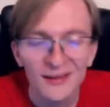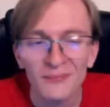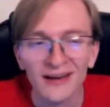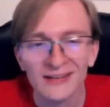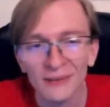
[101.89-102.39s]

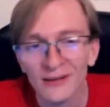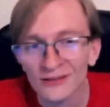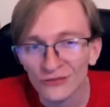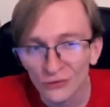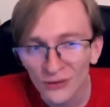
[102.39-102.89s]
My team
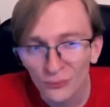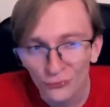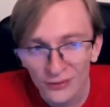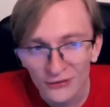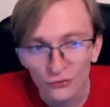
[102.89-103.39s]
is generally
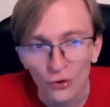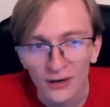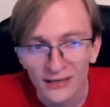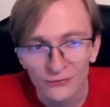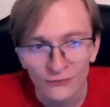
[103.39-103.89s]
pretty strong
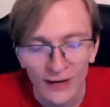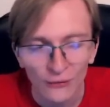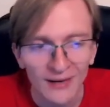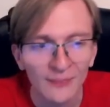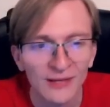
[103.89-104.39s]
against Fire types.